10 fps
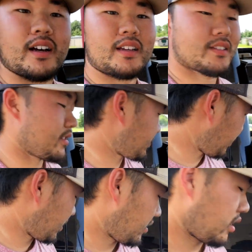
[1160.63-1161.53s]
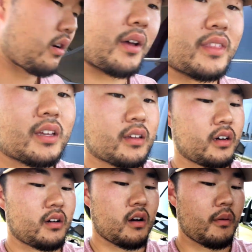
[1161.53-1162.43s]
I guess that was pretty low. I think
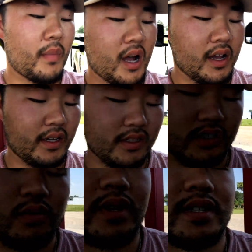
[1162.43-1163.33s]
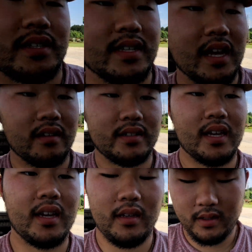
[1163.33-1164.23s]
on mine it's a 26 gallon
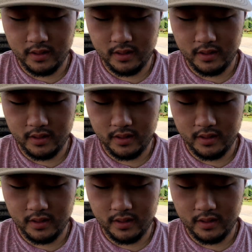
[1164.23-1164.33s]
tank.